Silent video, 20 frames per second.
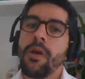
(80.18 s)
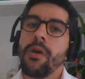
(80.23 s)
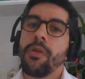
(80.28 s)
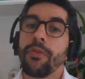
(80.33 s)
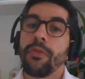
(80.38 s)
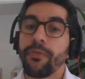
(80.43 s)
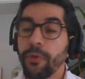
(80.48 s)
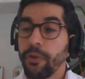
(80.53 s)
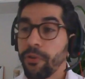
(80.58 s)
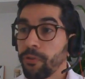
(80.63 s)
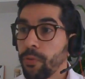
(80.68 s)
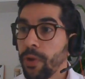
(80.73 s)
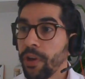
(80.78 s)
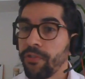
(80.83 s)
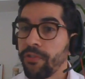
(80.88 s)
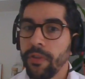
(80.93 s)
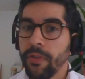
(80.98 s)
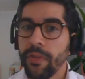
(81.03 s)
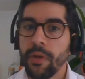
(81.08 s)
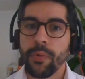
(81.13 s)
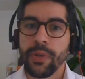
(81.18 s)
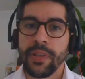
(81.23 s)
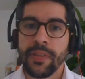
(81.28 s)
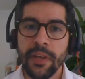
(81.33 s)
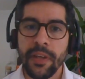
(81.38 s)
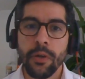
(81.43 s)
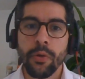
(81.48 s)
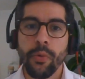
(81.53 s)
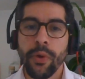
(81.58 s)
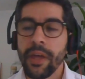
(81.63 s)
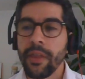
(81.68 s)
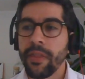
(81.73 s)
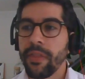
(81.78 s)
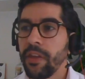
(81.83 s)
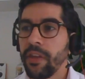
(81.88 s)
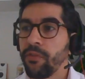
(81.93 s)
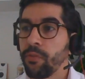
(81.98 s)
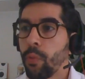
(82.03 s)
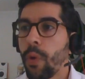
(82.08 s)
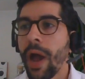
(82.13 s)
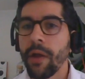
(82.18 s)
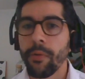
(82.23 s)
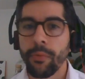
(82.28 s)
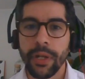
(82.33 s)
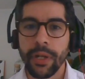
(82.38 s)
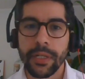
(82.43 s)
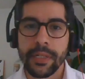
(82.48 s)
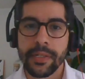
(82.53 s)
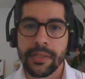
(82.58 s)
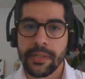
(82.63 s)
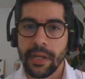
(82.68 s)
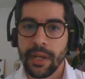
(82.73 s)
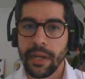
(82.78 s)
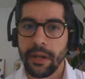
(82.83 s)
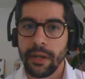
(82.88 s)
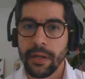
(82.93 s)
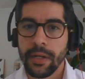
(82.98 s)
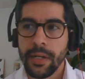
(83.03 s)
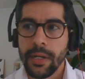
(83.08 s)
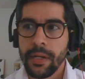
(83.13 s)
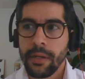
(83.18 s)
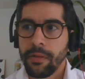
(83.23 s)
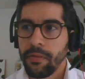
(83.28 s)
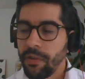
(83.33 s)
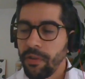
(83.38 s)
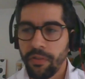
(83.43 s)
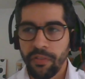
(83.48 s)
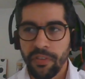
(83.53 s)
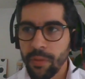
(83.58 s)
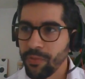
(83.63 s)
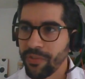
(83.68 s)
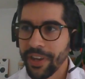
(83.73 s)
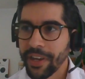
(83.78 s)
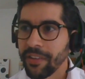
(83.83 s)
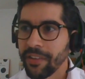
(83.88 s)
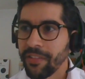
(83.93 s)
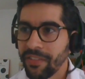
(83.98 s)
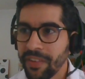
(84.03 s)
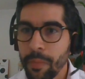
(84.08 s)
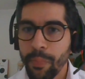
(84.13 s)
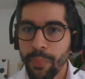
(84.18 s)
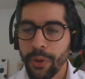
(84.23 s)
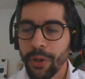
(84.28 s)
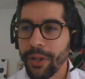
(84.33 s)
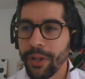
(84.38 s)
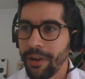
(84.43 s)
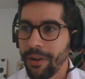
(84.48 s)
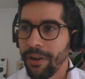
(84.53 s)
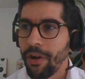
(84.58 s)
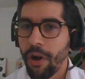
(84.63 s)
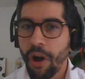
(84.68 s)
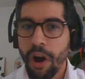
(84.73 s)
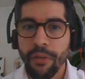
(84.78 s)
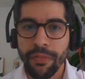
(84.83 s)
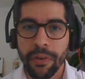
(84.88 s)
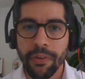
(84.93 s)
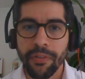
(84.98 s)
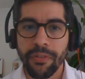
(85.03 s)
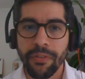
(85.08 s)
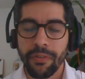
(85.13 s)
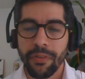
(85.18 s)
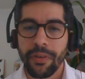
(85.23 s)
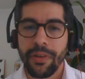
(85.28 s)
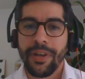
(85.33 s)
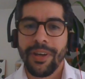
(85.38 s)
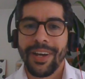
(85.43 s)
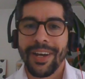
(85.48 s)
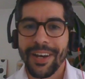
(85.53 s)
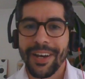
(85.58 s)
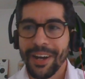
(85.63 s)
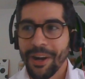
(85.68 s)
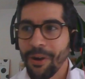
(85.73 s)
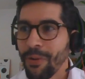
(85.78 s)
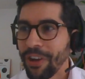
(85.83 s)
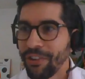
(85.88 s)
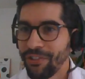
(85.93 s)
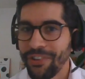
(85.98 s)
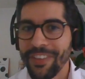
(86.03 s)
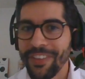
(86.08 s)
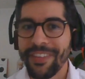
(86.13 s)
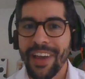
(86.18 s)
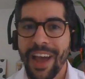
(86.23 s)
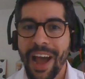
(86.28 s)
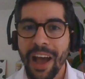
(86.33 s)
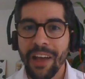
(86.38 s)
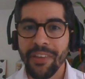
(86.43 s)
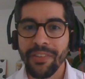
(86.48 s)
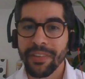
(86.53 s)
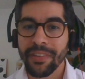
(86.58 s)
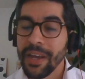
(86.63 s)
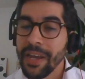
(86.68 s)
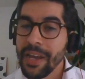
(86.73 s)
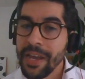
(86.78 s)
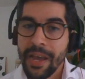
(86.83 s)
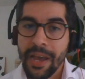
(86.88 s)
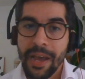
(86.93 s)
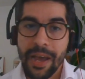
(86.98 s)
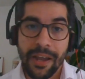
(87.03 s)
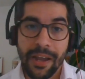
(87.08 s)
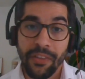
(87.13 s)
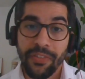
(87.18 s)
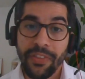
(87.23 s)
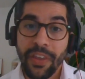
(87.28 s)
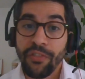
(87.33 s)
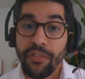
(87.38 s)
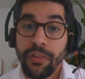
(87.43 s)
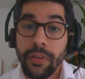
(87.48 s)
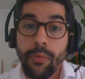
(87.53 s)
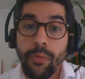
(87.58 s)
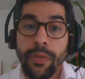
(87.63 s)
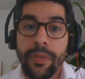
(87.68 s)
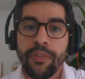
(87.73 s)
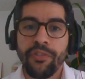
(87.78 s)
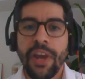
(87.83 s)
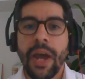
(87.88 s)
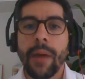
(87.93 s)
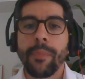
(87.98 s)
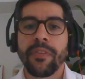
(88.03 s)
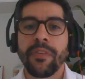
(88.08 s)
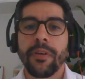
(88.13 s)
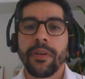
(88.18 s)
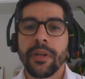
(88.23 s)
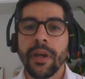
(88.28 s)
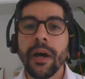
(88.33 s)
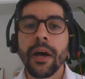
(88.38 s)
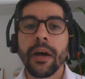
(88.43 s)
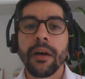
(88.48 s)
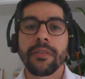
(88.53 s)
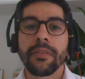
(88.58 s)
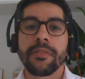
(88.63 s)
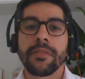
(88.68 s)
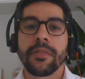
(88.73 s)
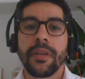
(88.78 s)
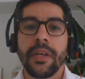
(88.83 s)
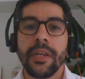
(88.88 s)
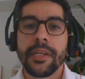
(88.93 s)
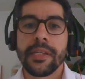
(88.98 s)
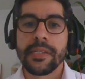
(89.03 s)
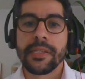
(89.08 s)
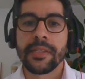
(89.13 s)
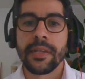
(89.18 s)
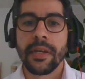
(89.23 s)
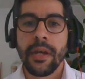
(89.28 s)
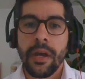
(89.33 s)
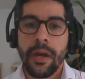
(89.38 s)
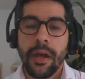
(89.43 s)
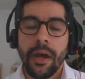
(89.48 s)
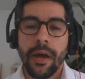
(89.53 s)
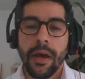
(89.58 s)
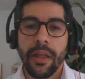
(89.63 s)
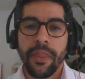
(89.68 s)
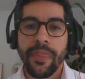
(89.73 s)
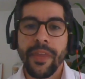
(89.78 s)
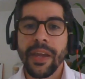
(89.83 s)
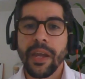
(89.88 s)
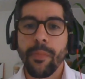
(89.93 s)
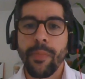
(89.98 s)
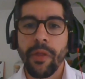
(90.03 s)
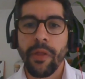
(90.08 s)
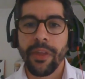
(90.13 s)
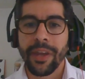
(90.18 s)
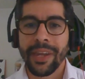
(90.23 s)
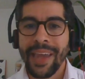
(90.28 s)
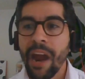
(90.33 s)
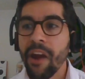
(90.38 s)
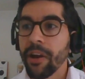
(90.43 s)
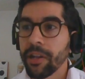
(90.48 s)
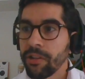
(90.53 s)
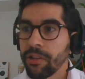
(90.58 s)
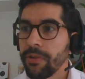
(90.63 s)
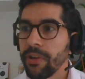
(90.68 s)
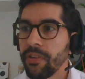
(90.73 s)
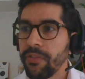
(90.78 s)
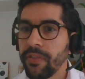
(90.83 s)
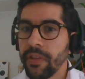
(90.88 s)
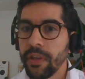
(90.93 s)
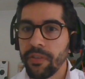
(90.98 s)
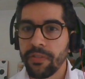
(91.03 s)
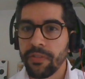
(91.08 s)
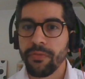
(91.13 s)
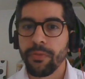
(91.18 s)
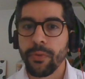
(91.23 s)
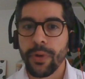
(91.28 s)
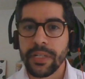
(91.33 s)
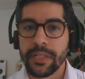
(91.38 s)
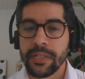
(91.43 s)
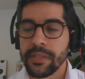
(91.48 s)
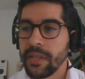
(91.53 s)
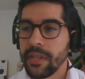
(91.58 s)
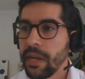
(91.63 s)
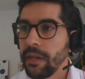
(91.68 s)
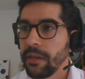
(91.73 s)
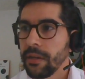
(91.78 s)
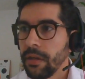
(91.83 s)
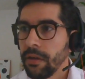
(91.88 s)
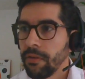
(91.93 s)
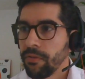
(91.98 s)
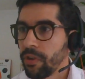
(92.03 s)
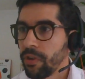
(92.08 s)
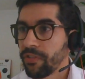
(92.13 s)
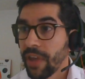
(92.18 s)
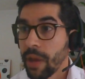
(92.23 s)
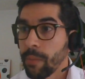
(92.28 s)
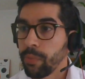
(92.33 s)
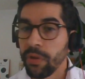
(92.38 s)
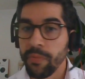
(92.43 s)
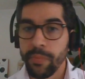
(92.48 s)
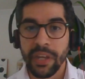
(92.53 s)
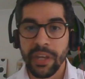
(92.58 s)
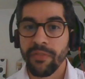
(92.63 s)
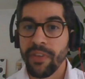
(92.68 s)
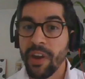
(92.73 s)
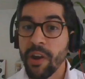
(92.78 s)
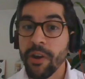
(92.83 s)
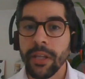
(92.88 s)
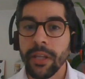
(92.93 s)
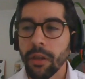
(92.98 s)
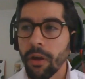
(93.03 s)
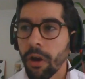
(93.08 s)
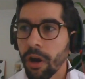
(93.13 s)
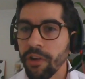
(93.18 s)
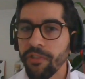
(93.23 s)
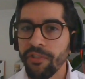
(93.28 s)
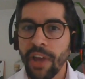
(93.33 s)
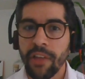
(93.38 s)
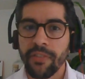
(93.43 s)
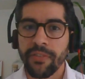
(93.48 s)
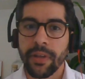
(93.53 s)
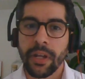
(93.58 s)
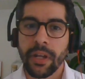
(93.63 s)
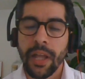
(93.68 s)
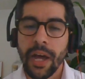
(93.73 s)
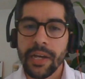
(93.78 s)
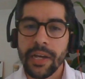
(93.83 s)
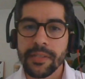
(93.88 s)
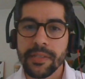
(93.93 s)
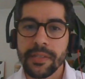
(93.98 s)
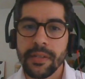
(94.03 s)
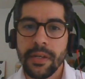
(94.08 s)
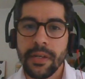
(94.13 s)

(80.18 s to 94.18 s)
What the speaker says: The first question that we deal with is why real estate? It seems like a simple and obvious question to ask. And essentially, what the chapter does is think about the characteristics of real estate, for example, it being a very large asset class.